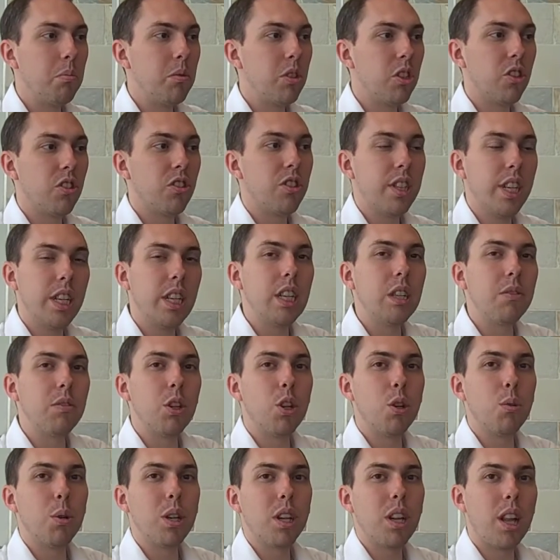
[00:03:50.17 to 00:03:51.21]
just they didn't even
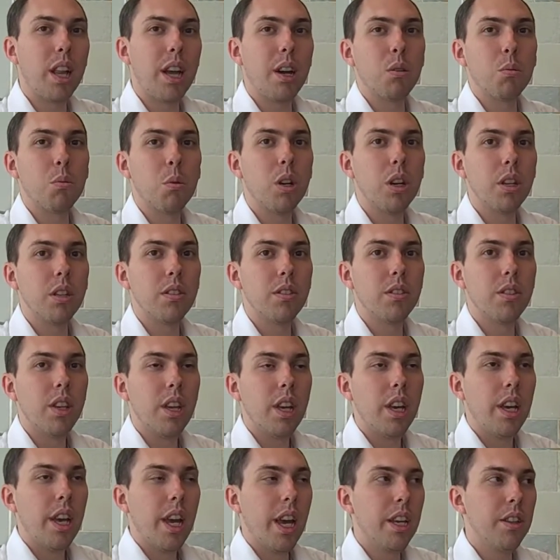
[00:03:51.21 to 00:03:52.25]
know what cloud was,
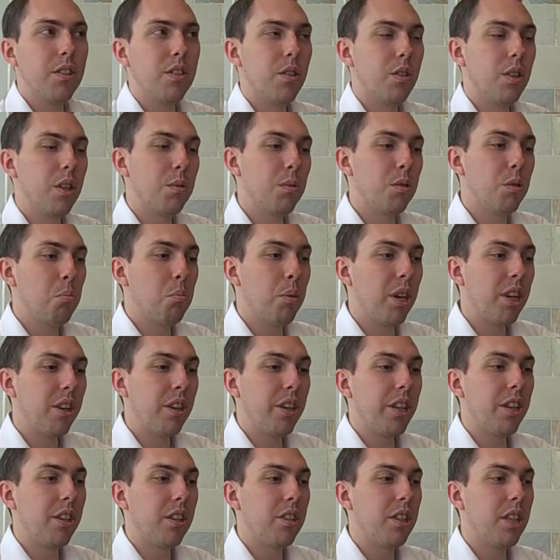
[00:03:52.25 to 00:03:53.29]
and so there was a
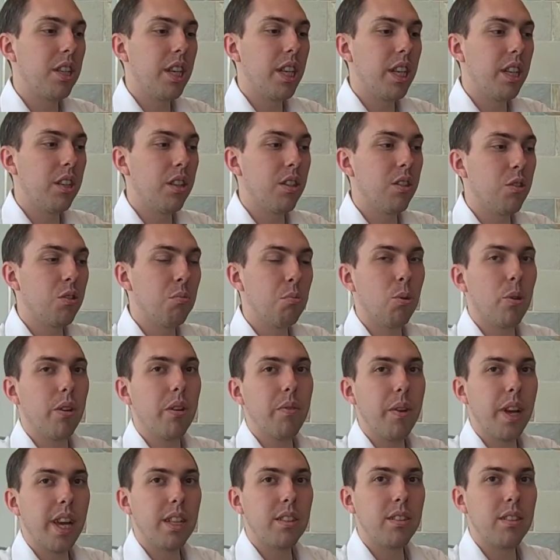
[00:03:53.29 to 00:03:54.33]
barrier to getting to those more
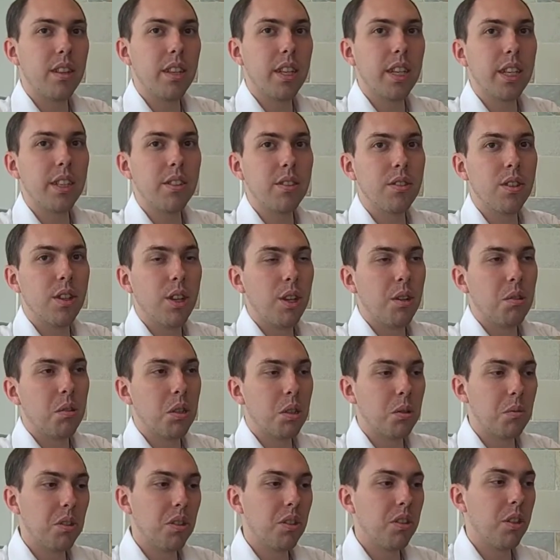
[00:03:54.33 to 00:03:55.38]
advanced things,
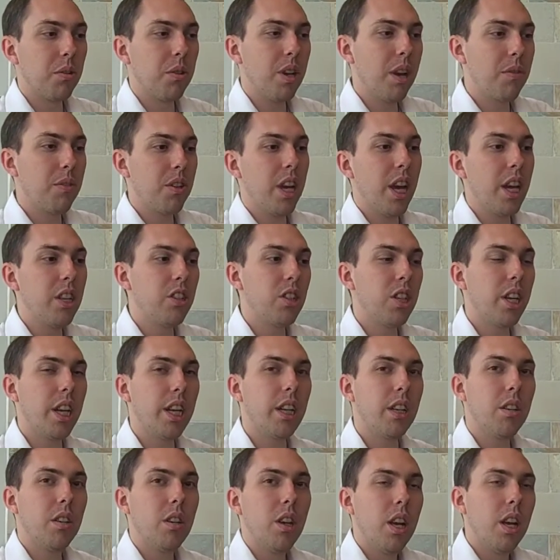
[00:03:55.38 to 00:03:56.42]
which was you know we have to
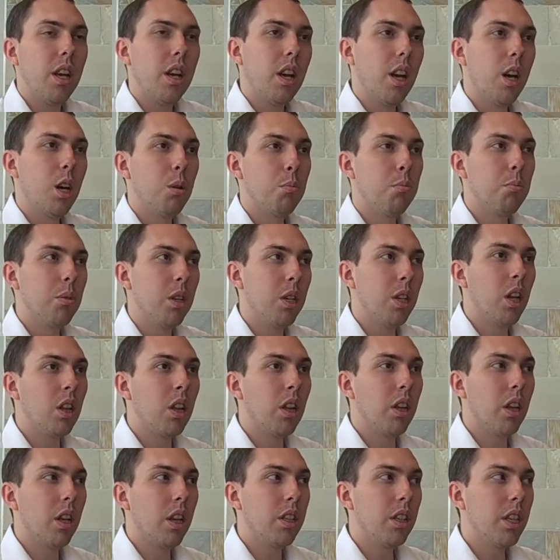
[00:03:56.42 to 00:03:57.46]
educate. Um,
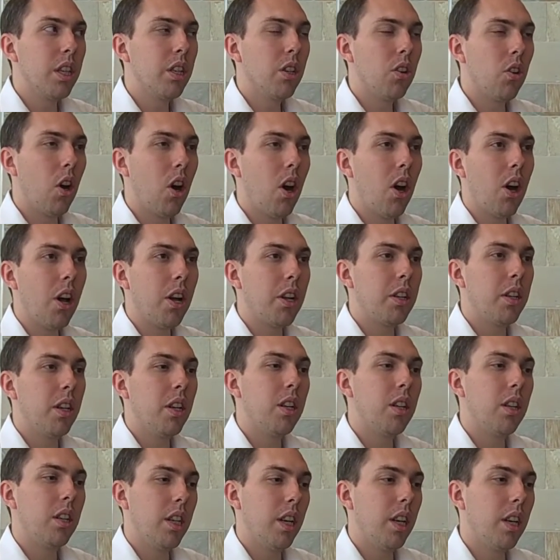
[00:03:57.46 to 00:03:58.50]
a, a, year on,
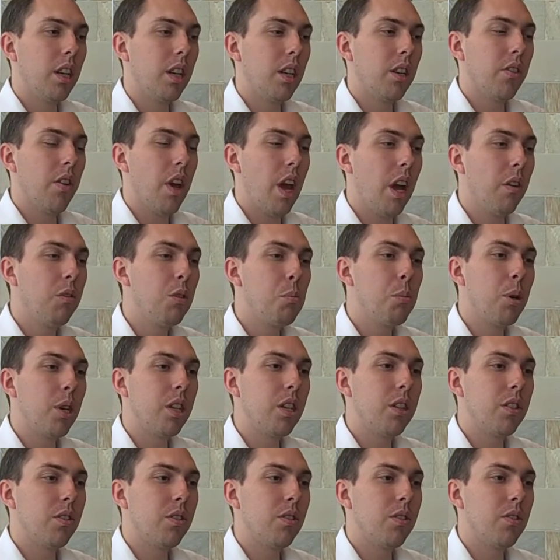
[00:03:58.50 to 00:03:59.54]
uh, everybody
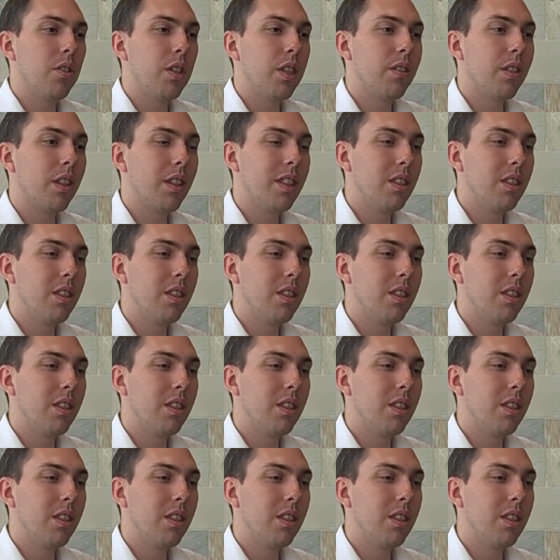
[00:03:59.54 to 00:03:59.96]
is is at